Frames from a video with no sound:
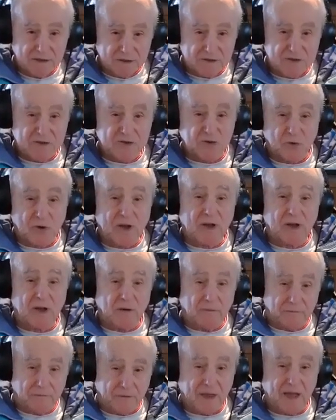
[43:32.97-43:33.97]
string
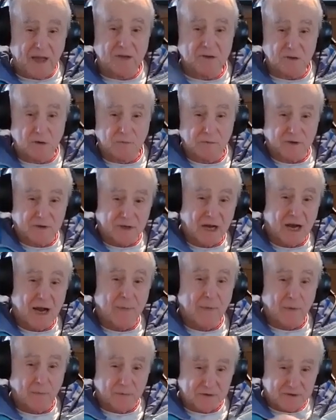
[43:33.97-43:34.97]
of things over
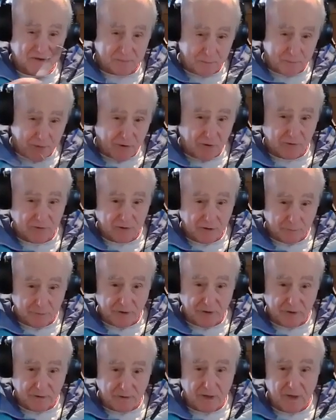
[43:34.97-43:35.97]
time that would just build and
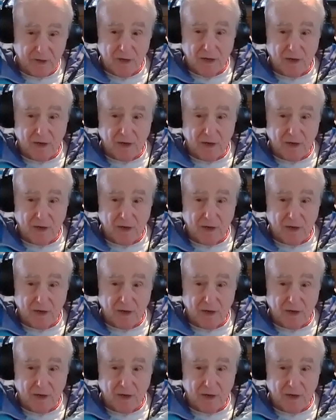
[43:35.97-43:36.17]
build.